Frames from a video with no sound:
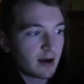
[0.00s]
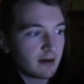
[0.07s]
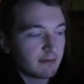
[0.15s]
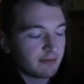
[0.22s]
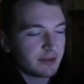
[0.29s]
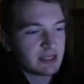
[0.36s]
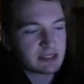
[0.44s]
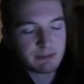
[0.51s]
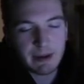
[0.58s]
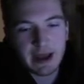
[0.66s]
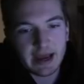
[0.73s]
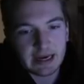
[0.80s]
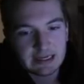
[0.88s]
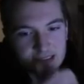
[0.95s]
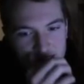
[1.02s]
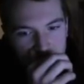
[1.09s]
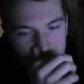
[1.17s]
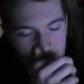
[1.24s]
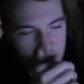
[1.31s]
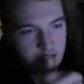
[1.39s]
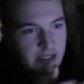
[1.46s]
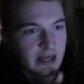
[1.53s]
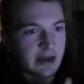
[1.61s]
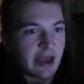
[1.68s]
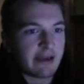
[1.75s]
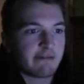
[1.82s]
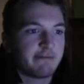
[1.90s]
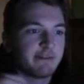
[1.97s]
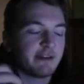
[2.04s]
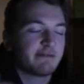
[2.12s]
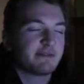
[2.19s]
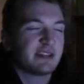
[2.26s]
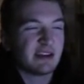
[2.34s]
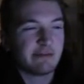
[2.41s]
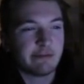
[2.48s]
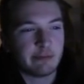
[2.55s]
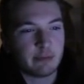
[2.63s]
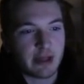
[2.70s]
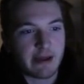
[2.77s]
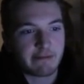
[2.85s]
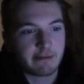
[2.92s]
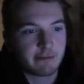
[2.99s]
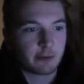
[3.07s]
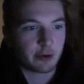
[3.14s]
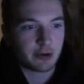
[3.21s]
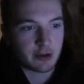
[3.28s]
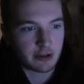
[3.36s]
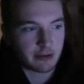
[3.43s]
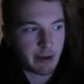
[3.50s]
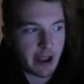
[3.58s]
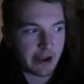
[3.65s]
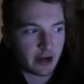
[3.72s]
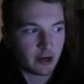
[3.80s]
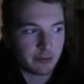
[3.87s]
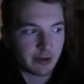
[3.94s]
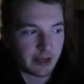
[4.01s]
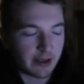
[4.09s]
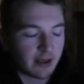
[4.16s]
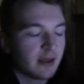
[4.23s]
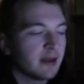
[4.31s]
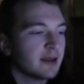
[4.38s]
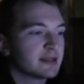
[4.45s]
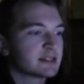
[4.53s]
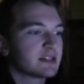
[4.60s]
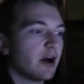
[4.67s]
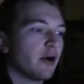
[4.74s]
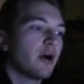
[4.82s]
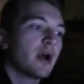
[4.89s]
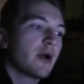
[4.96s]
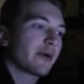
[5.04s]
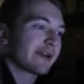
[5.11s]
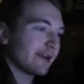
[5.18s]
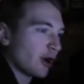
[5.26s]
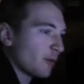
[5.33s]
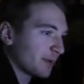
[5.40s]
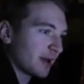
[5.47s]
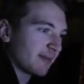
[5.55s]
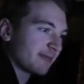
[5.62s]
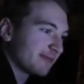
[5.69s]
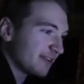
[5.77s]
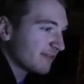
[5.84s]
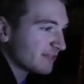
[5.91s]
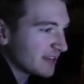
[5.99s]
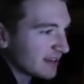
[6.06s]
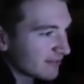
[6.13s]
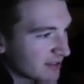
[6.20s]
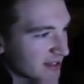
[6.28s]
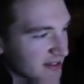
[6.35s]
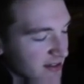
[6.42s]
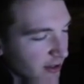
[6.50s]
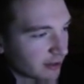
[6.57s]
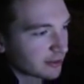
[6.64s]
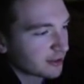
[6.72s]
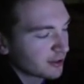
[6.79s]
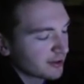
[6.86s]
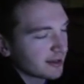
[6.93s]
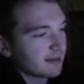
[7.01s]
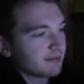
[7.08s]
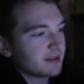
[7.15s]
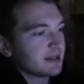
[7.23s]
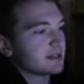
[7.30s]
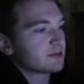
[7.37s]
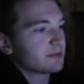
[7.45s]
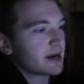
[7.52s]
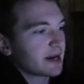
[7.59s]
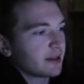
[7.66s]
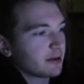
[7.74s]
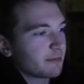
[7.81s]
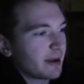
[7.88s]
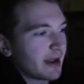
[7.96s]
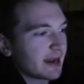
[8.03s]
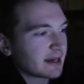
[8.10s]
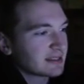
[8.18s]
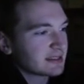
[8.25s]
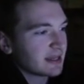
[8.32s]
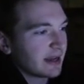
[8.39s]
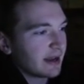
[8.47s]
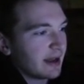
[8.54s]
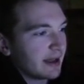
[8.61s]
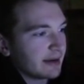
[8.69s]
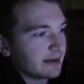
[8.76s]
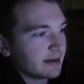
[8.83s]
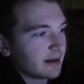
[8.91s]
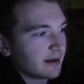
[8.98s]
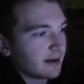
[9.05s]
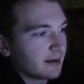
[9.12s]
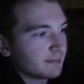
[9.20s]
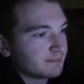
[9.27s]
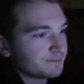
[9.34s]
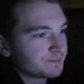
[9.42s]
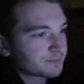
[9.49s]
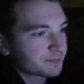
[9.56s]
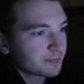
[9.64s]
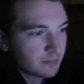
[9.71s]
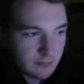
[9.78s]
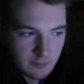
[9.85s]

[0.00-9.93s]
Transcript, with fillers: of these packs. So then I have 50 of them left for another pack opening. So we're gonna open up 50 of these, or 30 of these regular packs and um,